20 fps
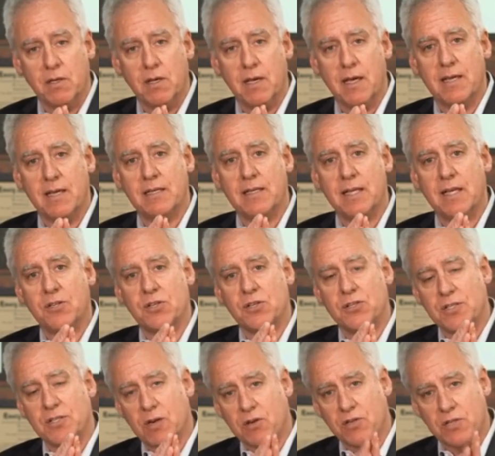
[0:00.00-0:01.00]
and tend to
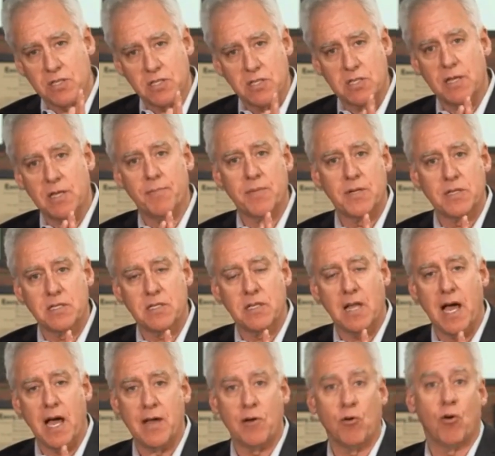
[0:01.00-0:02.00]
start to slip and
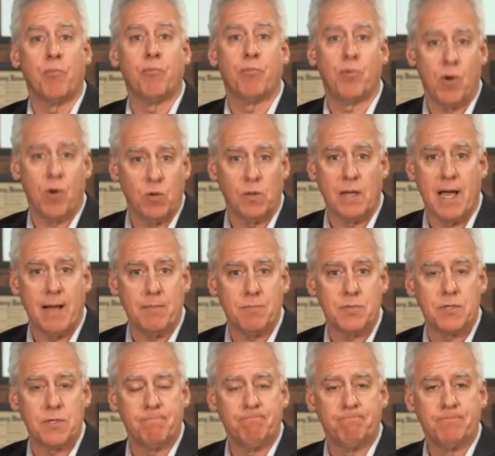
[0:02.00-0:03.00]
slide or prolapse.